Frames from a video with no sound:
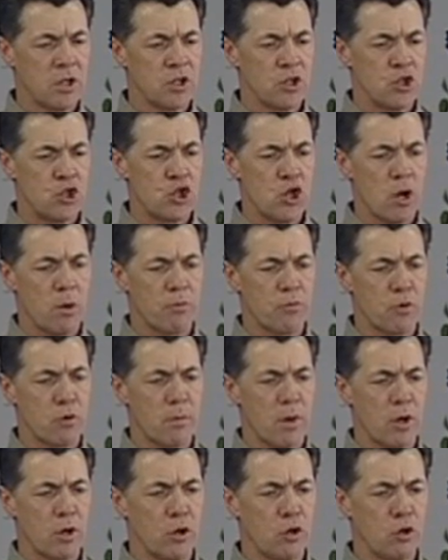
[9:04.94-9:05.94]
jump through
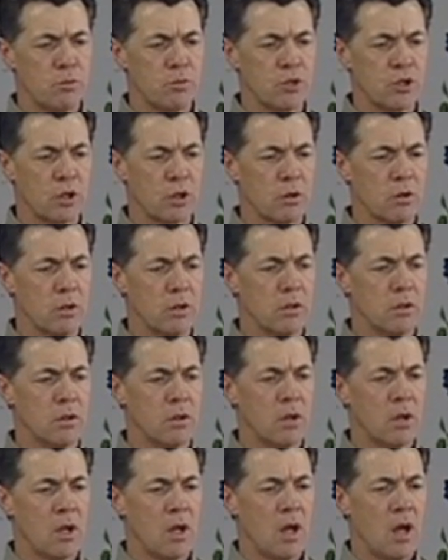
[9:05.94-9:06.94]
my hoops here and
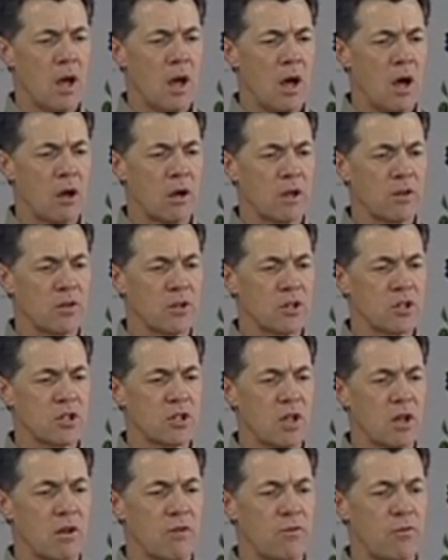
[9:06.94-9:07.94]
I'll get this
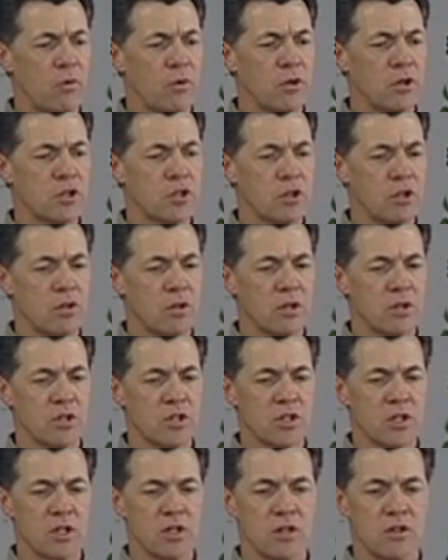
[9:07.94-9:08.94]
set up for you so you can
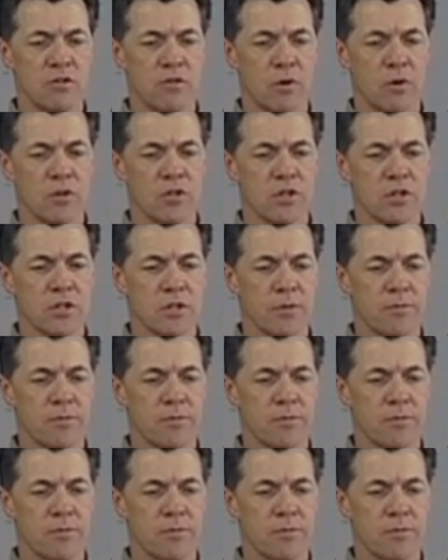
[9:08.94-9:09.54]
see these verses.